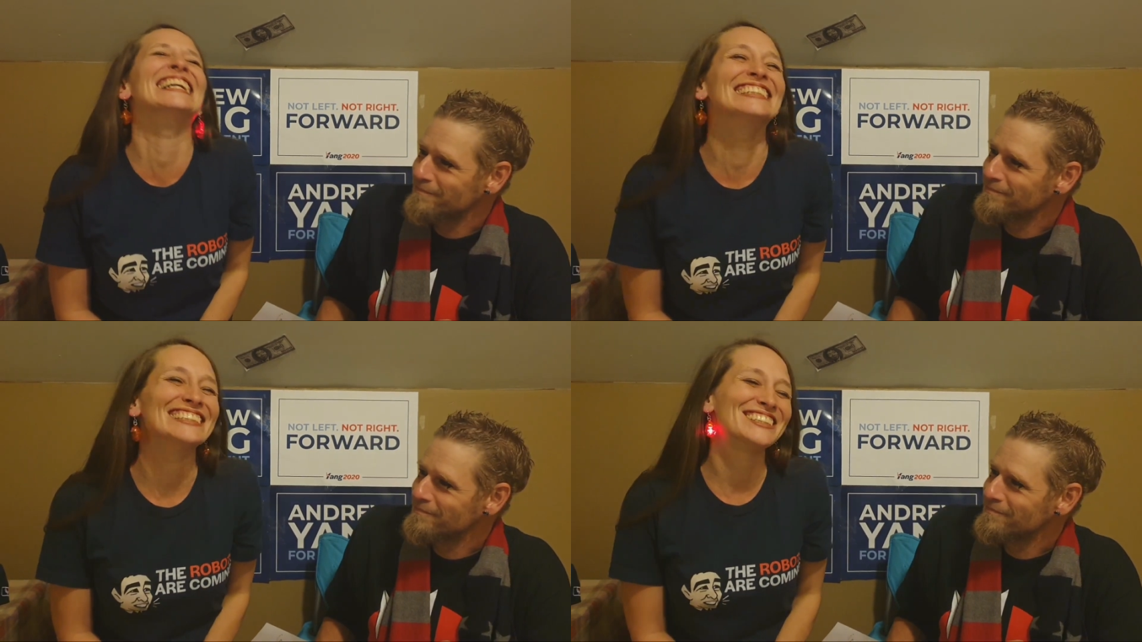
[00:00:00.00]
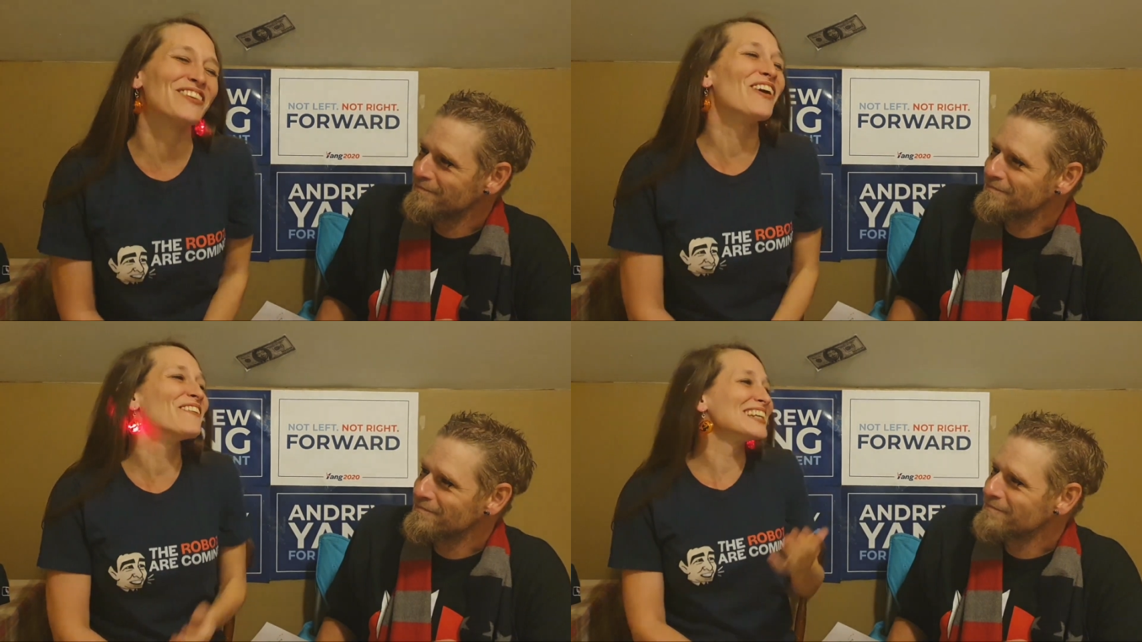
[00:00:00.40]

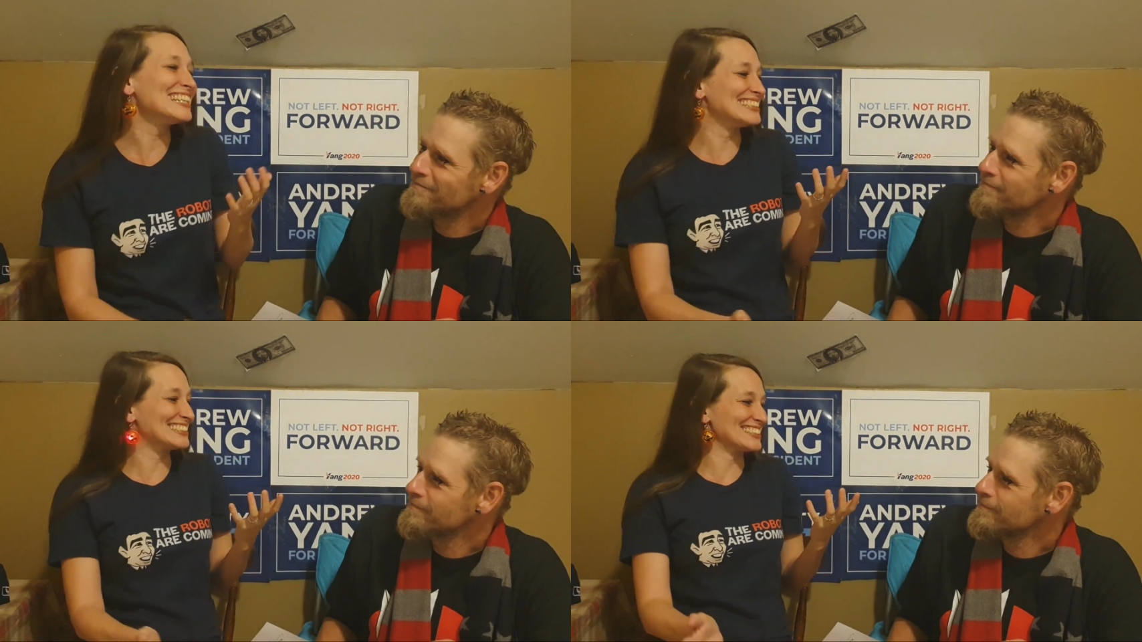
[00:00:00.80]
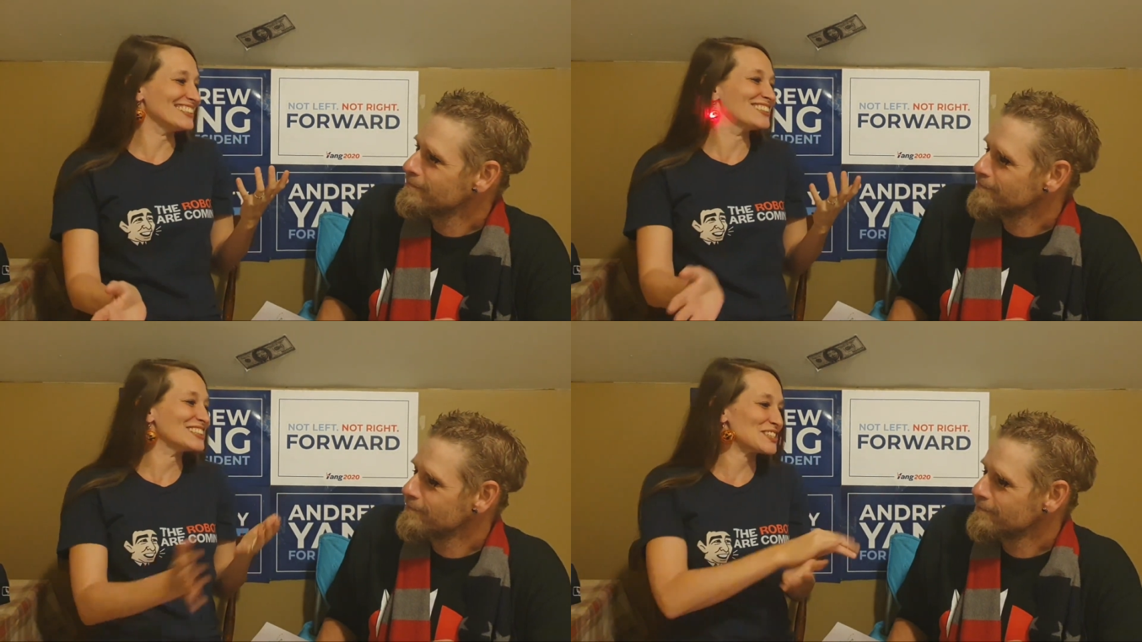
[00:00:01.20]
Speaker 1: uh. So what we need to
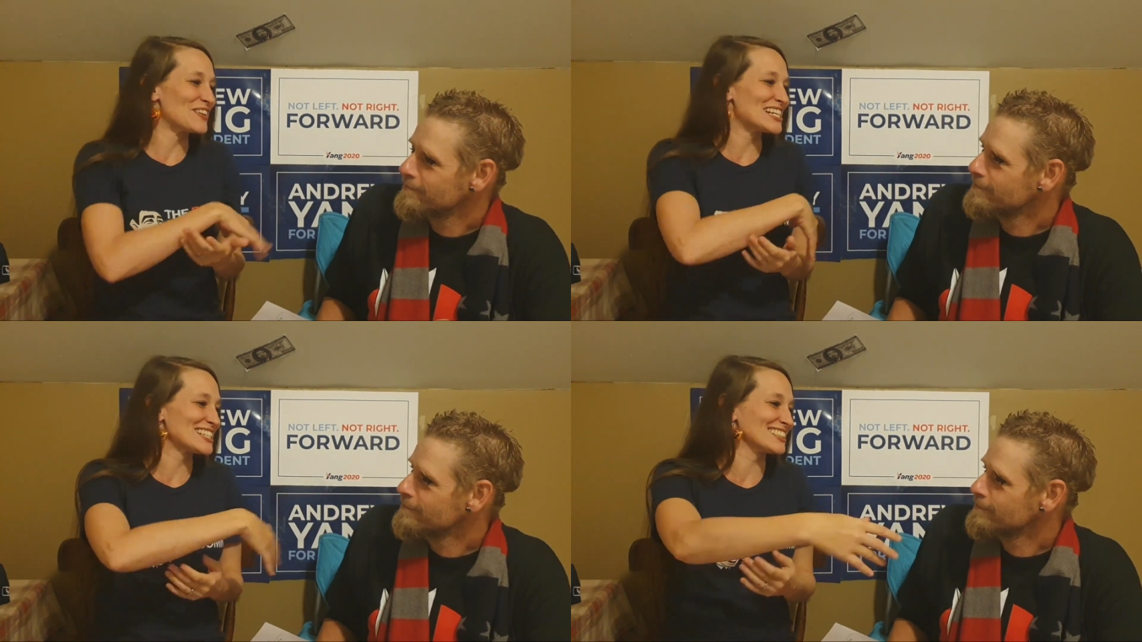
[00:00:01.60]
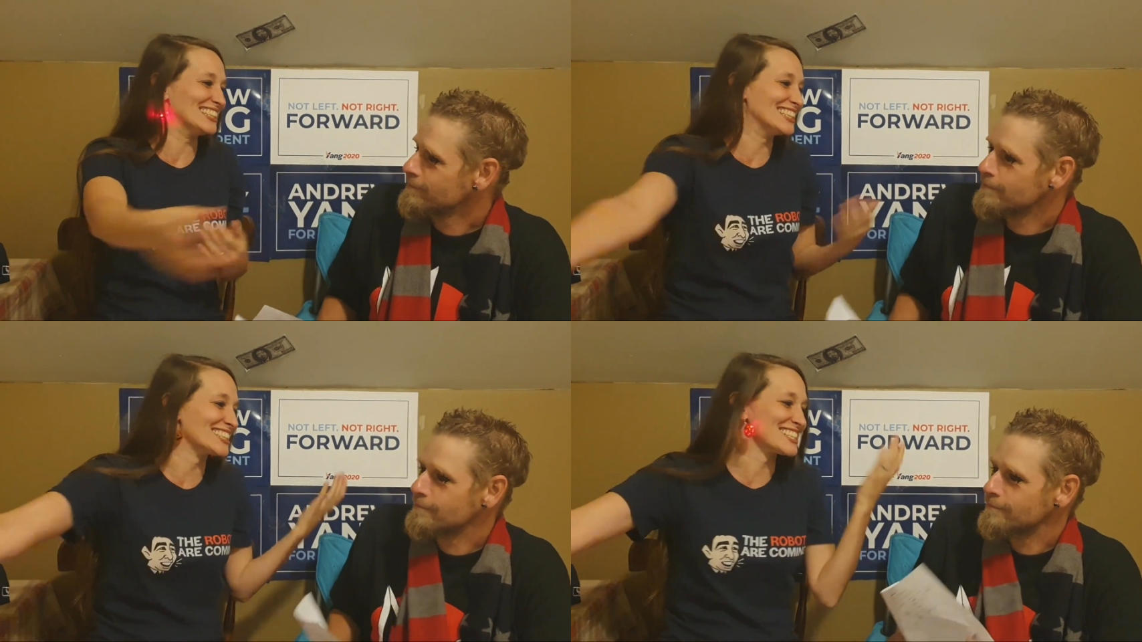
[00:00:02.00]
do is
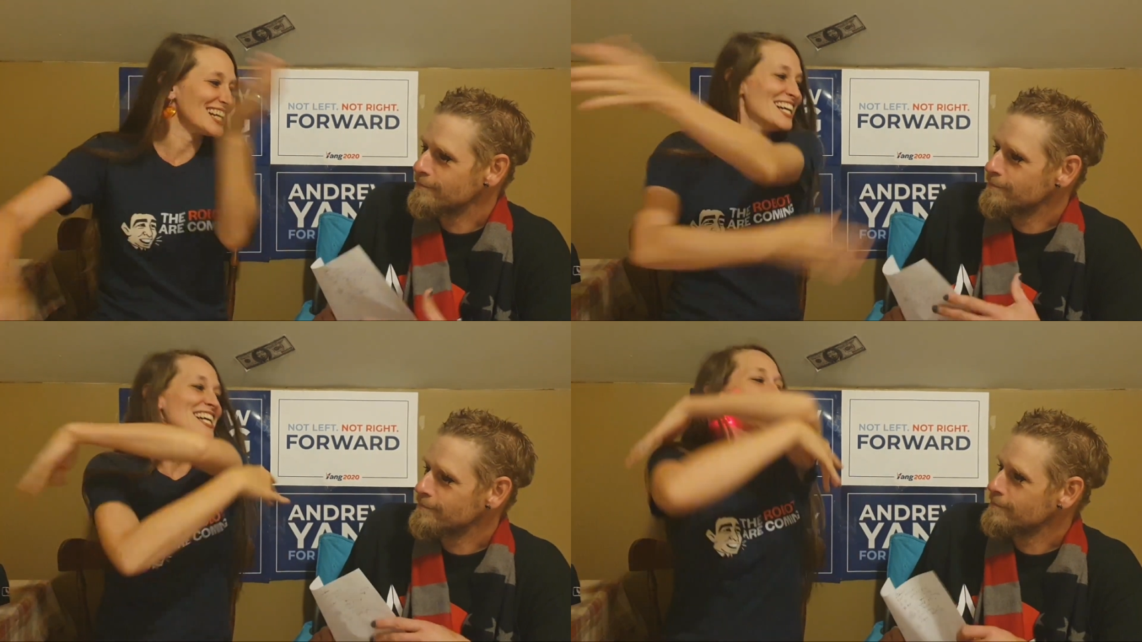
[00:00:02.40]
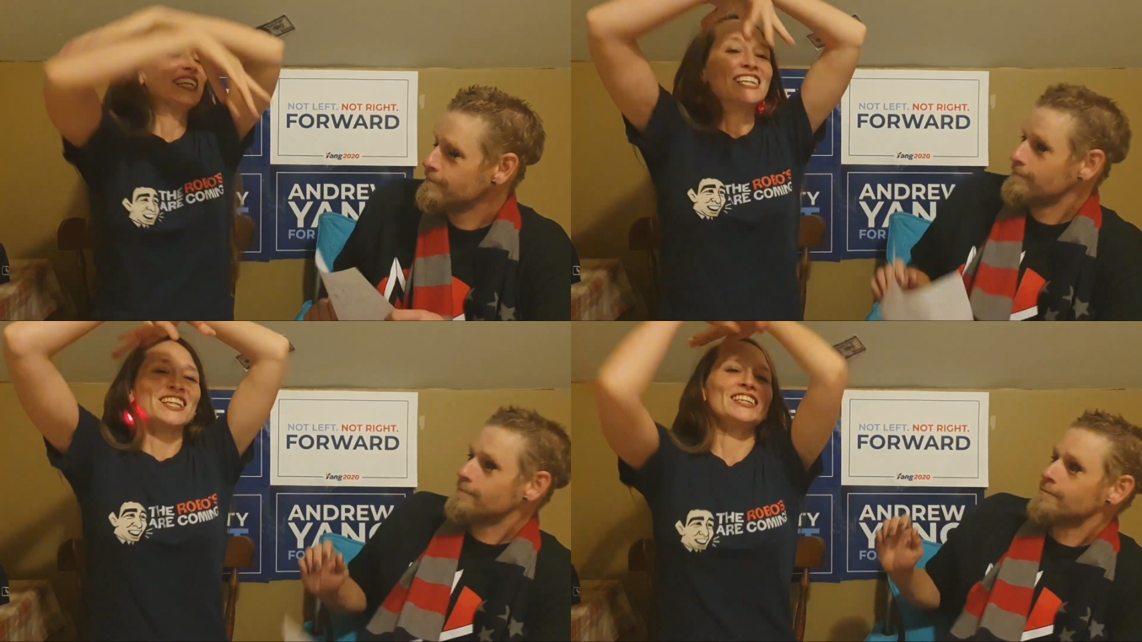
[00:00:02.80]
basically just
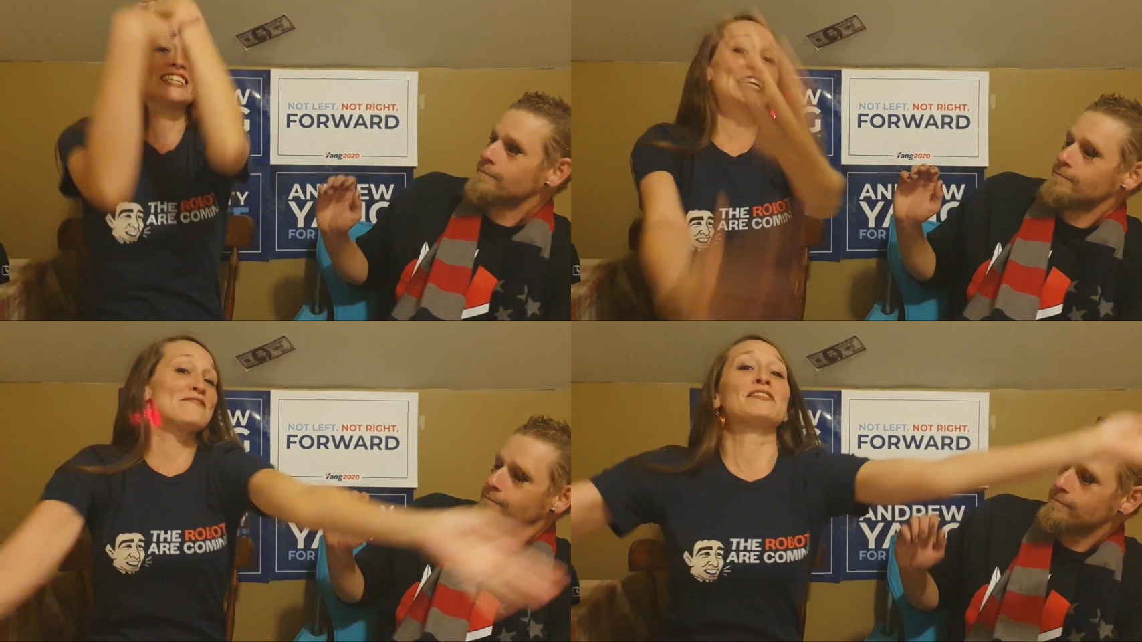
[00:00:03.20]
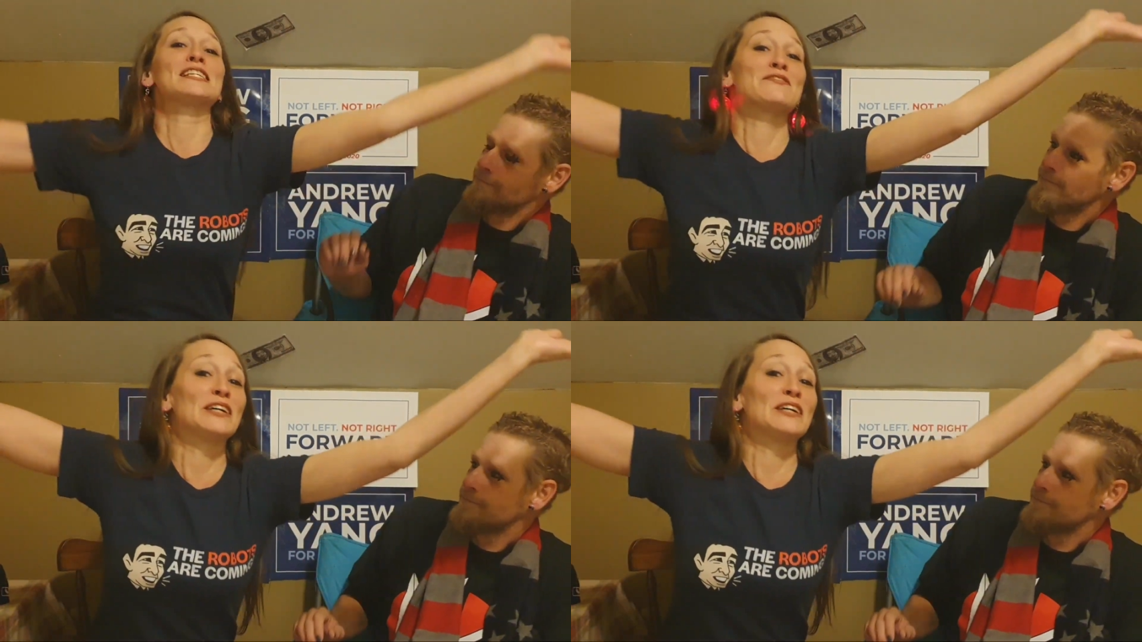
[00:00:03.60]
leave this